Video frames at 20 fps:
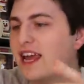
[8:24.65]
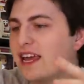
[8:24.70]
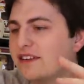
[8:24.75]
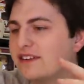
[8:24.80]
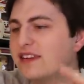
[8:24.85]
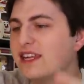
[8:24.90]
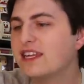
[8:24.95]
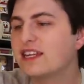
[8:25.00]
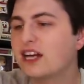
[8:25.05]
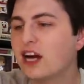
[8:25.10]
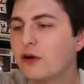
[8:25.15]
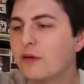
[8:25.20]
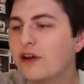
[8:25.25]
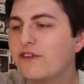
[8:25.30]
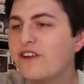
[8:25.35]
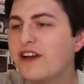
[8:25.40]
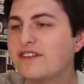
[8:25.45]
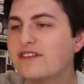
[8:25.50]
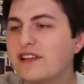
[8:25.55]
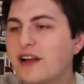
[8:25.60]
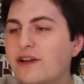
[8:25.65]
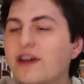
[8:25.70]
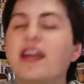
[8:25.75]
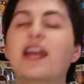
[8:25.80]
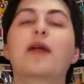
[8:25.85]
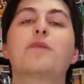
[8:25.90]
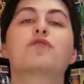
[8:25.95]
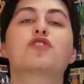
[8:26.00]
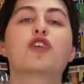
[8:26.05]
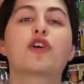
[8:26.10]
is the Tearaway Face Clown,
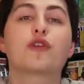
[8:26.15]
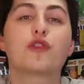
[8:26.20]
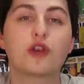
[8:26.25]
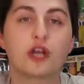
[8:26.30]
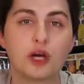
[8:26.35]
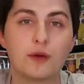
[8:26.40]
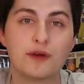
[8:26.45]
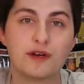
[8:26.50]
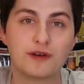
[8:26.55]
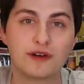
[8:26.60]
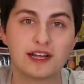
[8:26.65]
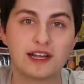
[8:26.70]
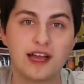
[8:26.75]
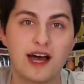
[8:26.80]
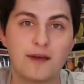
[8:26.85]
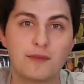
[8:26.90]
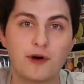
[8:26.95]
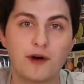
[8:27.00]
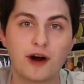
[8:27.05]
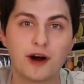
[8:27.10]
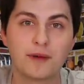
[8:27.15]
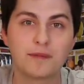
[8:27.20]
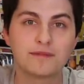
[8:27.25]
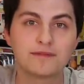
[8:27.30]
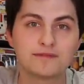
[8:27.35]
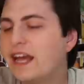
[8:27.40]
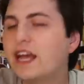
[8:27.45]
and I'm sure they're going to be doing a lot more.